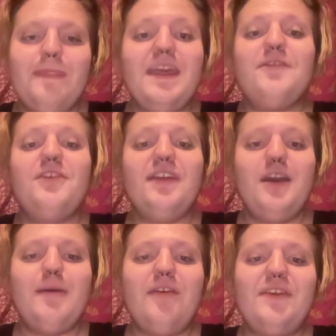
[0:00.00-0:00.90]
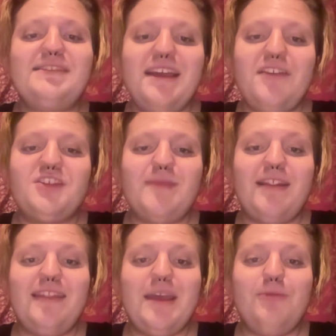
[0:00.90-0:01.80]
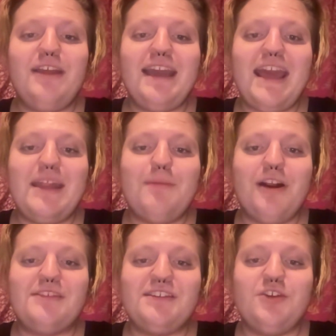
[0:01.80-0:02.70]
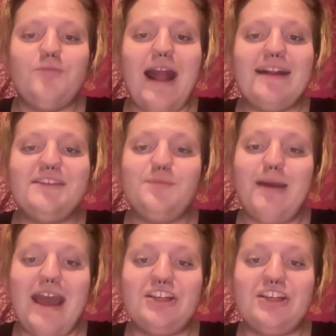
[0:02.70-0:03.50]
If you think about these Englishmen labeling any person who practiced